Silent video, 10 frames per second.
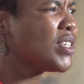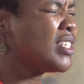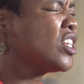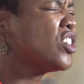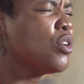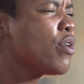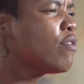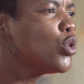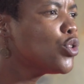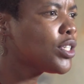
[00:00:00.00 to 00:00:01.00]
essentially
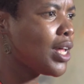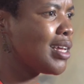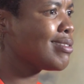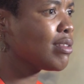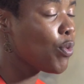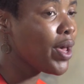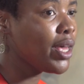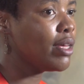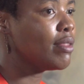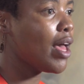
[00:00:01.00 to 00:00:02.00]
revolutionized the
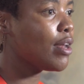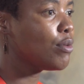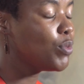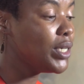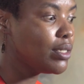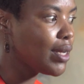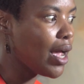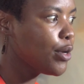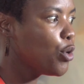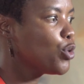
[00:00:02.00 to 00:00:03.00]
way that we
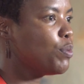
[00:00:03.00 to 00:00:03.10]
diagnose